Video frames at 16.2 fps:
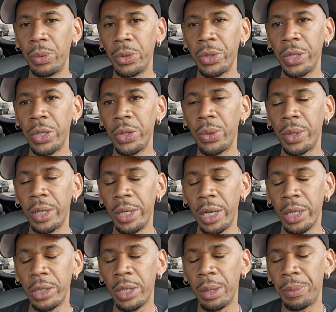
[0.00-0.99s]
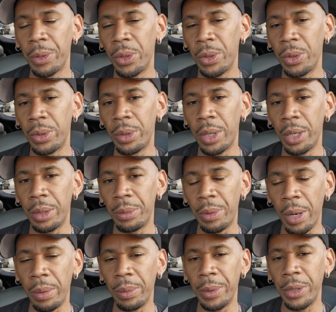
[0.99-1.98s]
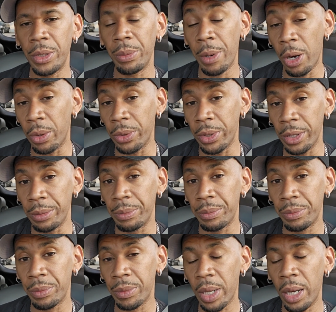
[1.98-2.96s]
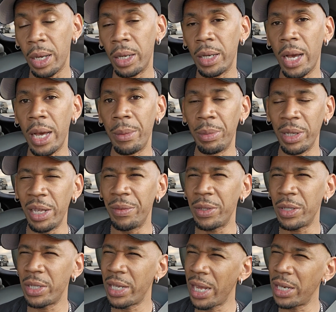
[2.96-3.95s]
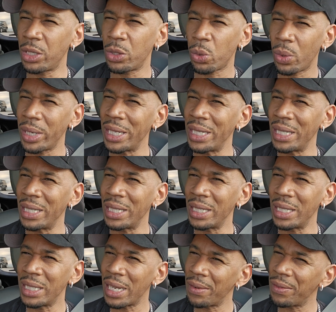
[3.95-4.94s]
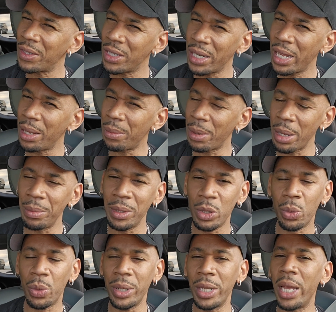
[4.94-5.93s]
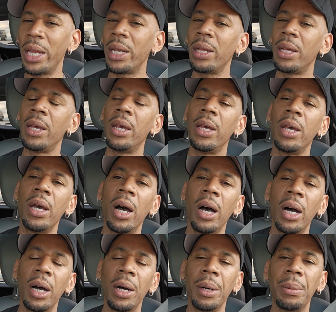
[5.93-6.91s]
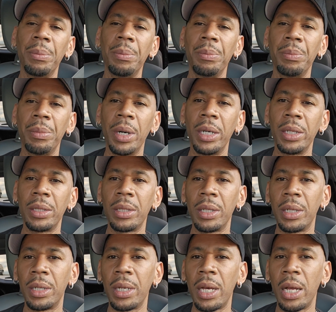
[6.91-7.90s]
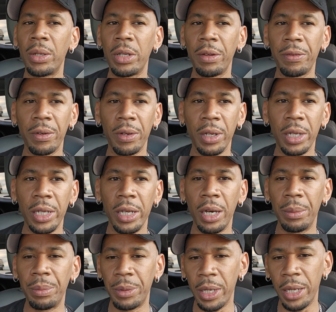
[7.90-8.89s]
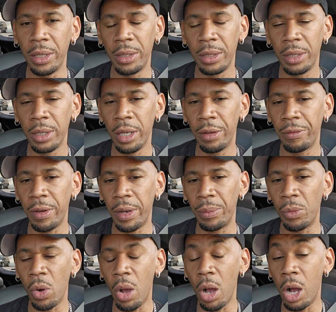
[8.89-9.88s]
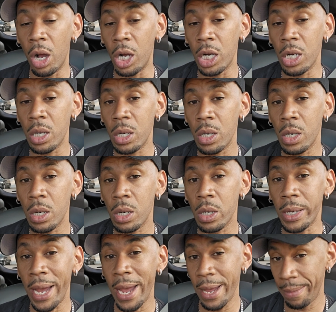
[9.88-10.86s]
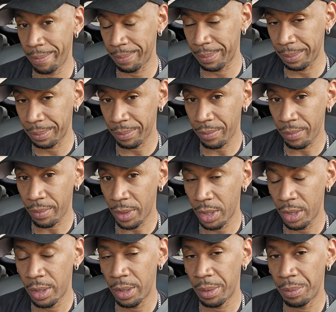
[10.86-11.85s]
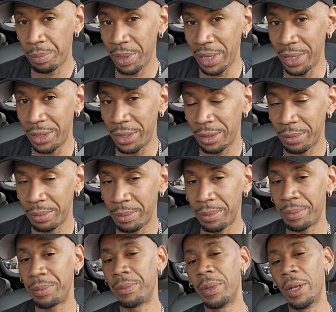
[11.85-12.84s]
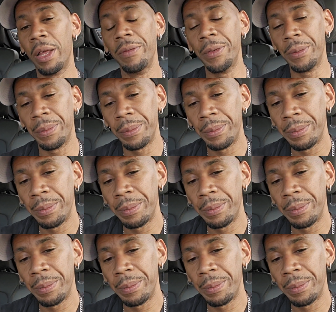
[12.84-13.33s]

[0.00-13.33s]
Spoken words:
we'll see you on the next upload probably tomorrow then. I believe it's day 27 today. It might be 28, but I'll definitely update if I'm wrong. Okay? Peace. Love you.